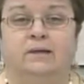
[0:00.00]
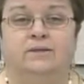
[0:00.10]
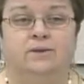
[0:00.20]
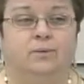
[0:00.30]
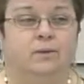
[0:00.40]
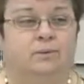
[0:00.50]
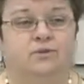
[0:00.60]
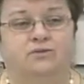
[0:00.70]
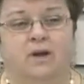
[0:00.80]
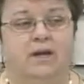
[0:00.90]
So it was
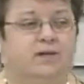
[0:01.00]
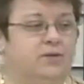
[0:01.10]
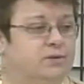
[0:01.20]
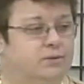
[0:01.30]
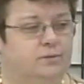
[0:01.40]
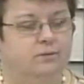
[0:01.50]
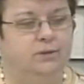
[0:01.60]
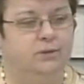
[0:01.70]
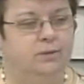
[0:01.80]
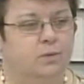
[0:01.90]
trying to,
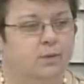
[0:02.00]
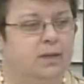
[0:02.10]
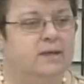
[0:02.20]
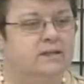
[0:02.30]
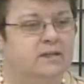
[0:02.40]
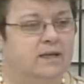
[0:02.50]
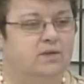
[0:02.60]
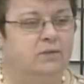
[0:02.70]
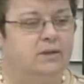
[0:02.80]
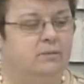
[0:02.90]
work his
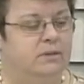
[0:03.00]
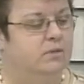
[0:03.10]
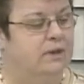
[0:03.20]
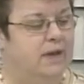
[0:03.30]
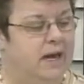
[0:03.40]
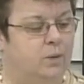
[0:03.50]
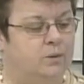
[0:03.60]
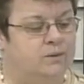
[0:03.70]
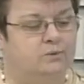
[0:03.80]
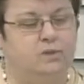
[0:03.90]
schedule in between
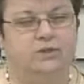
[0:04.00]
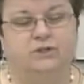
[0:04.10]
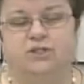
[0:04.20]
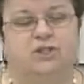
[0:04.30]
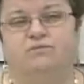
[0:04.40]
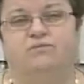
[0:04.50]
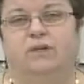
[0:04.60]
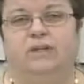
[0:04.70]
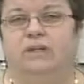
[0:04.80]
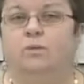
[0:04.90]
hours, which just
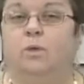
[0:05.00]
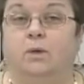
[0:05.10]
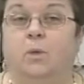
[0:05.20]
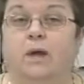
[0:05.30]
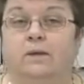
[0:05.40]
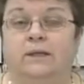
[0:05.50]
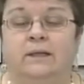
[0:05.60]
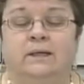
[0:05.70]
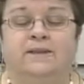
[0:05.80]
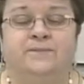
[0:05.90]
really didn't work well.
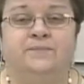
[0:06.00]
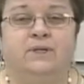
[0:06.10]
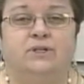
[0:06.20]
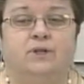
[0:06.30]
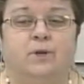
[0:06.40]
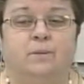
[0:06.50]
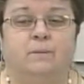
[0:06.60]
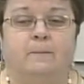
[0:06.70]
So